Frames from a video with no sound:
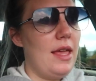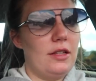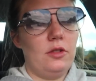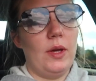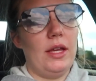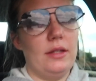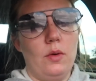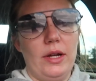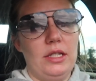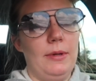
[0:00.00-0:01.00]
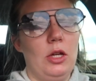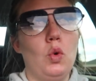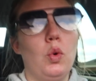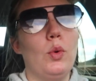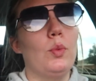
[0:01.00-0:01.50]
Next week is going to be
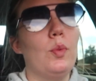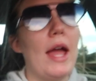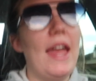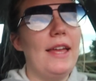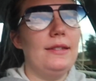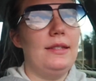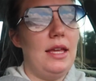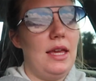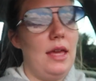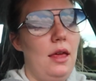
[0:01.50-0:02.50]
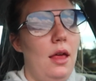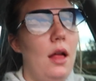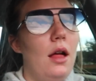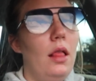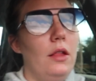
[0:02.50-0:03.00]
crazy.
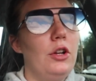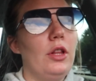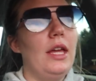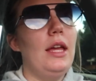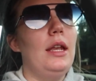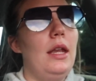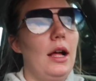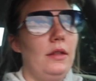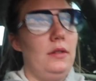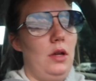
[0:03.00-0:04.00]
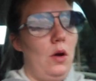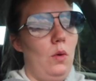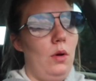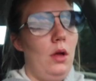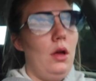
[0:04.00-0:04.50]
Literally not
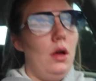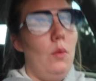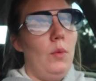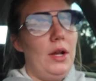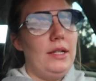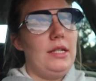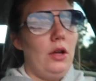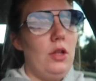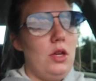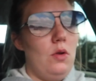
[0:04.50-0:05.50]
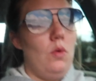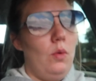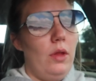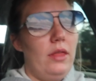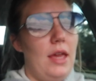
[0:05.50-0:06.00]
So when I tell
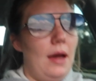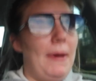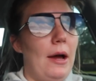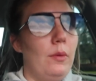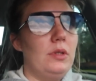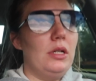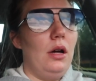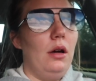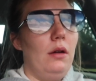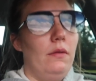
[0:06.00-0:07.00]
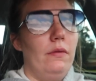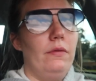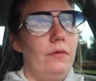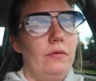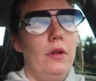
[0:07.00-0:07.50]
you the amount of
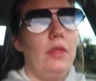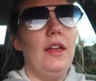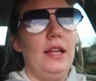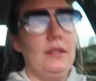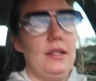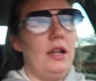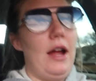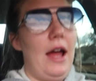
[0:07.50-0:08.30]
things that are